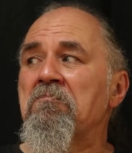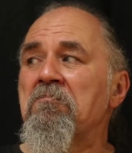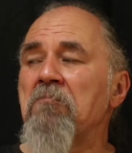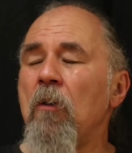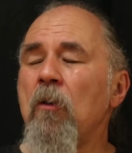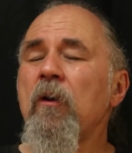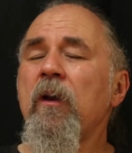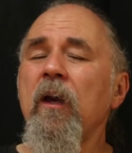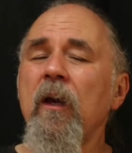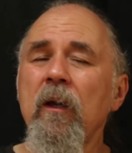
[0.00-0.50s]

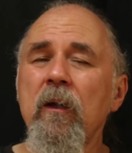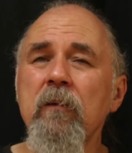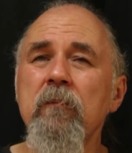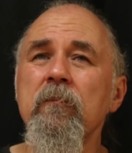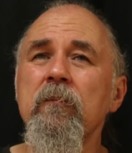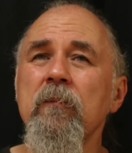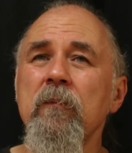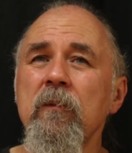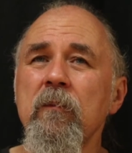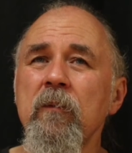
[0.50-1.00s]
okay,
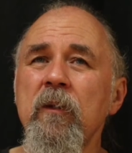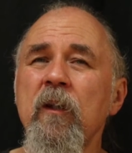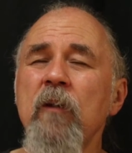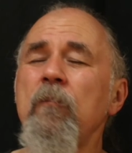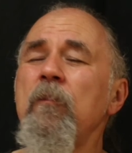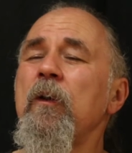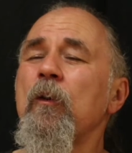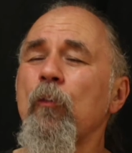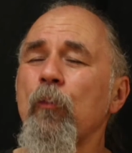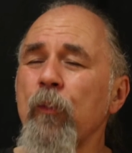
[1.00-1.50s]
give
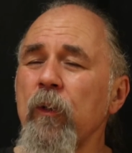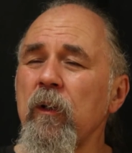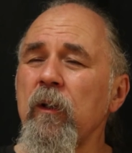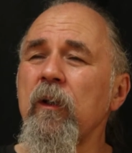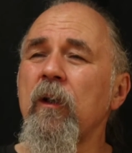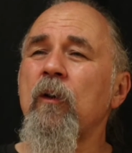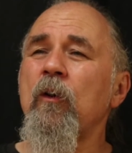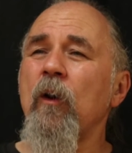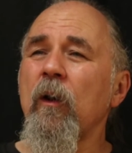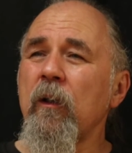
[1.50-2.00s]
me a really
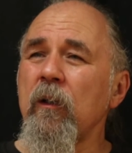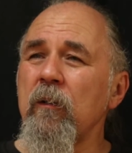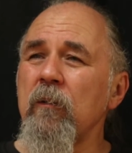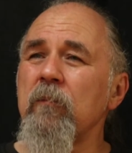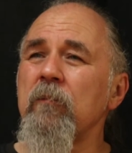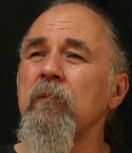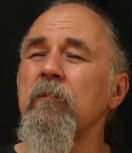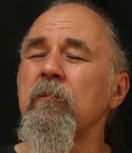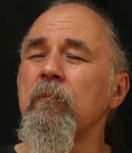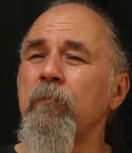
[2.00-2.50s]
cooking
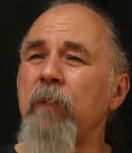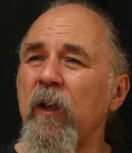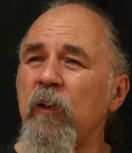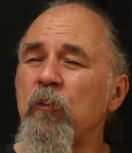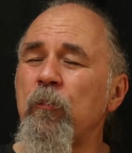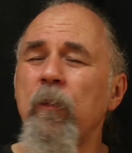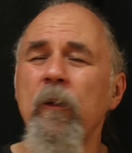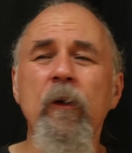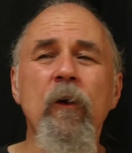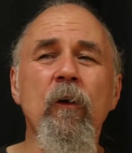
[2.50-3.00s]
bass
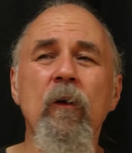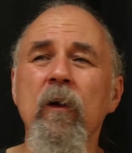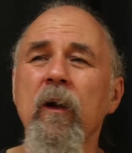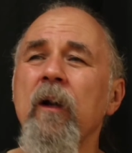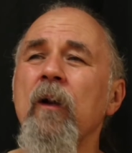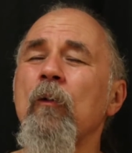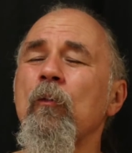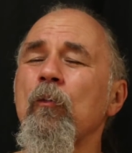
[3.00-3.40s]
player and a